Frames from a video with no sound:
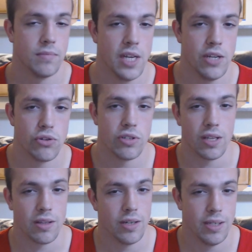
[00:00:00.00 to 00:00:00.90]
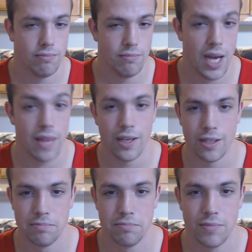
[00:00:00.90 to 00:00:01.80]
Interesting theory, I think.
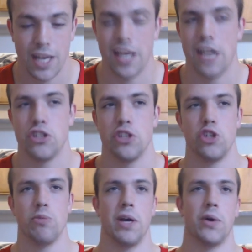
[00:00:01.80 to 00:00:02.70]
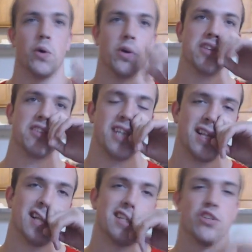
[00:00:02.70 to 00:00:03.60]
I shouldn't toot my own horn and say
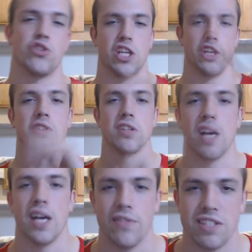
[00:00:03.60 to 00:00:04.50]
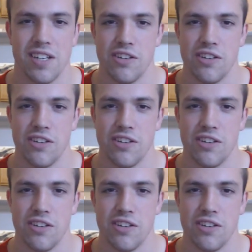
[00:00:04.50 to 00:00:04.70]
that's interesting. You'll decide if it's an